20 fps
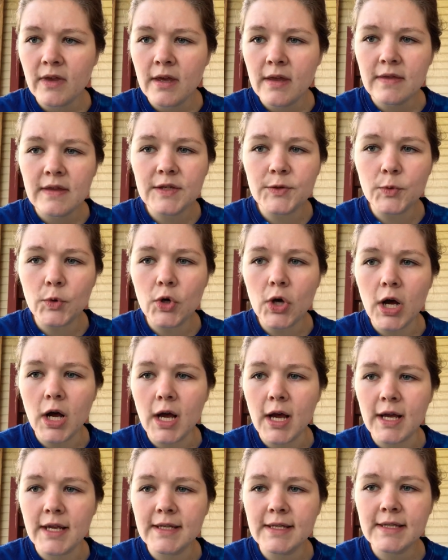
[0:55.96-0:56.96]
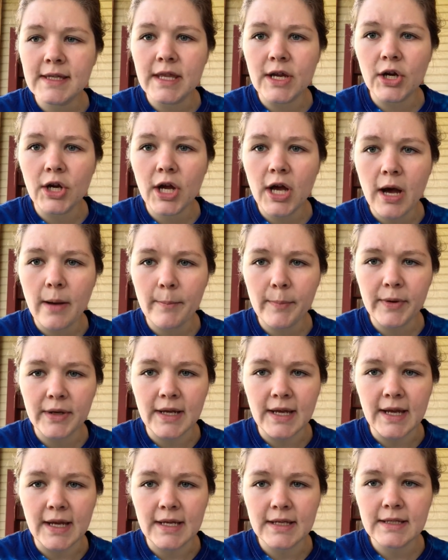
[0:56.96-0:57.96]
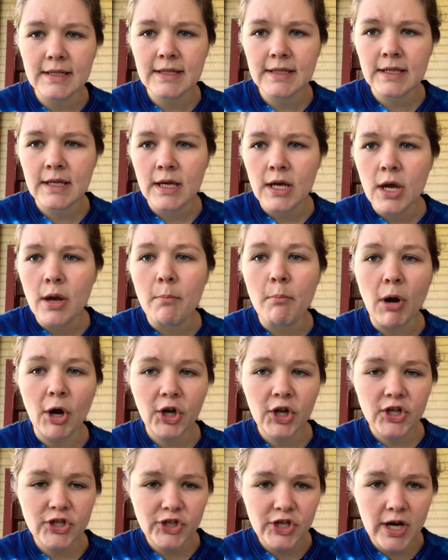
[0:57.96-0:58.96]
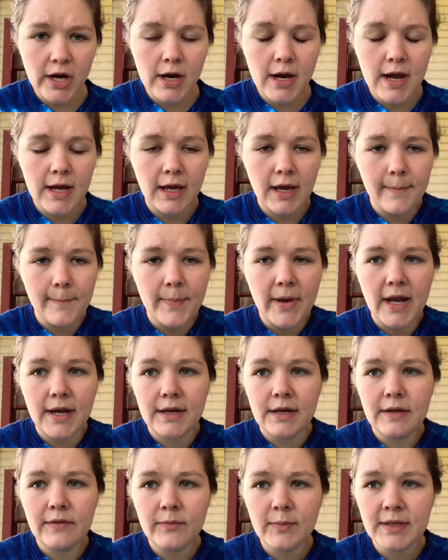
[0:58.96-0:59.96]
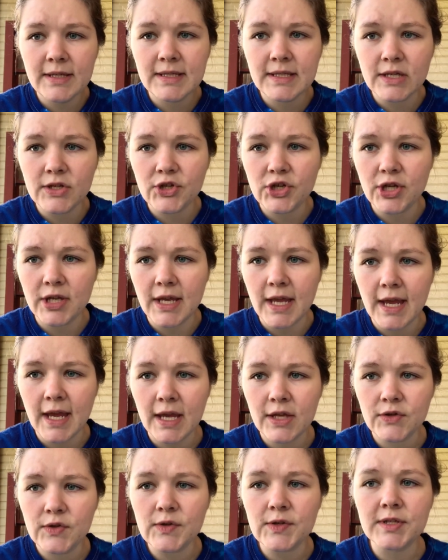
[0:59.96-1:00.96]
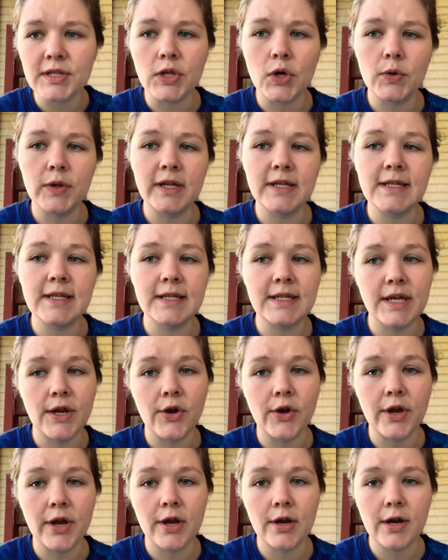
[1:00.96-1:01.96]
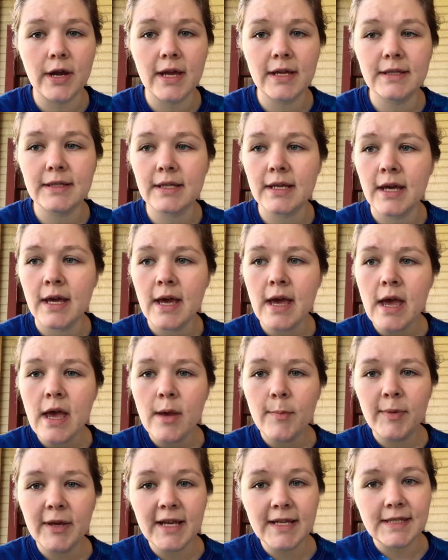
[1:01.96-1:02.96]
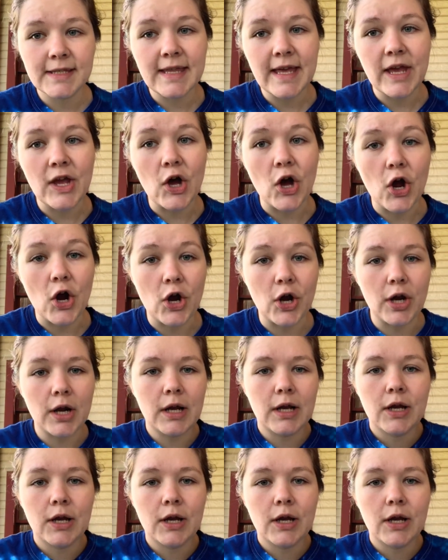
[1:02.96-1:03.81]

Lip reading: this will cause their company's market share and competitive positioning to slowly deteriorate because they are,